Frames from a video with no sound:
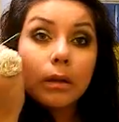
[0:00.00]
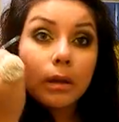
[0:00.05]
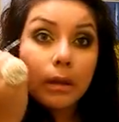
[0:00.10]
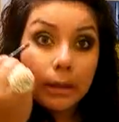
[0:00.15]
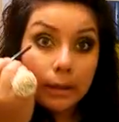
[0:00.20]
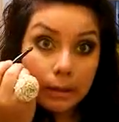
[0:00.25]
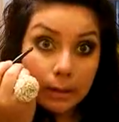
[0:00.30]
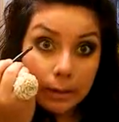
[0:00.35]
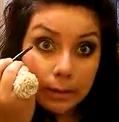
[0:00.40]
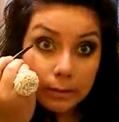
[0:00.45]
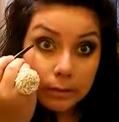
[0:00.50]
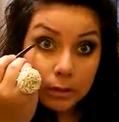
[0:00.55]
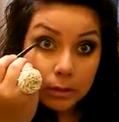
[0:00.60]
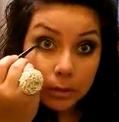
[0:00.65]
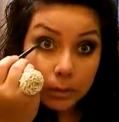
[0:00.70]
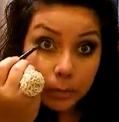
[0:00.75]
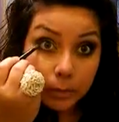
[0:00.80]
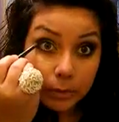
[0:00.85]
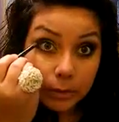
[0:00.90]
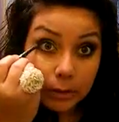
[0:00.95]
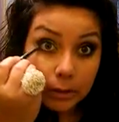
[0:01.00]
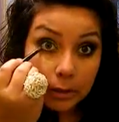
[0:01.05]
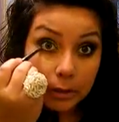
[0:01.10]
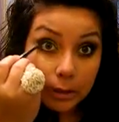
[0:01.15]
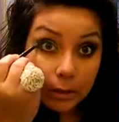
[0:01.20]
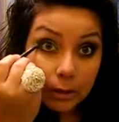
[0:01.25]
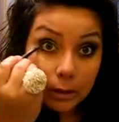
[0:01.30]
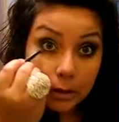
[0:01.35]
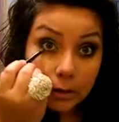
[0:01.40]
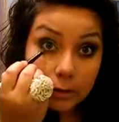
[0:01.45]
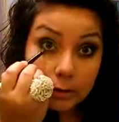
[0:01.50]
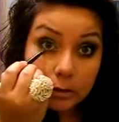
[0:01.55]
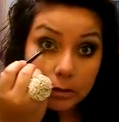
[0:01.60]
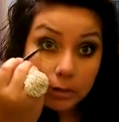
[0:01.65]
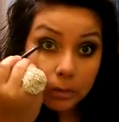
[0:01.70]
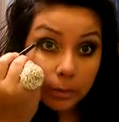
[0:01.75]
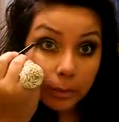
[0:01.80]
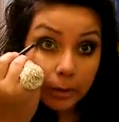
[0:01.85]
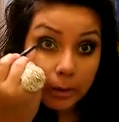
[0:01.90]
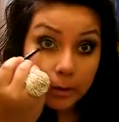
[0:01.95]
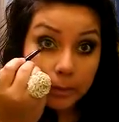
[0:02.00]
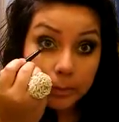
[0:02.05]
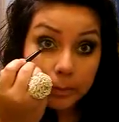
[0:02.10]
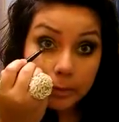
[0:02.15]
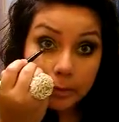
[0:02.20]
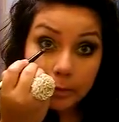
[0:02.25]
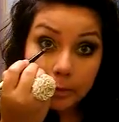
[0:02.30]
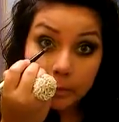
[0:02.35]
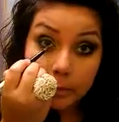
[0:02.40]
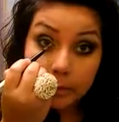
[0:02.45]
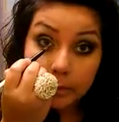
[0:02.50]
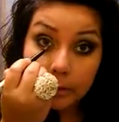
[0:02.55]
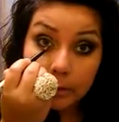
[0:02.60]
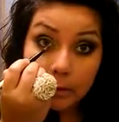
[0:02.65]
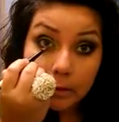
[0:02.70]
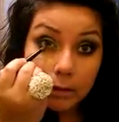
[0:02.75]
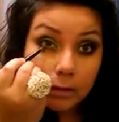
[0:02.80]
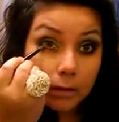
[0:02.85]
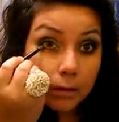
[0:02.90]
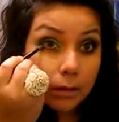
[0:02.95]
And actually bring it to the bottom a little bit.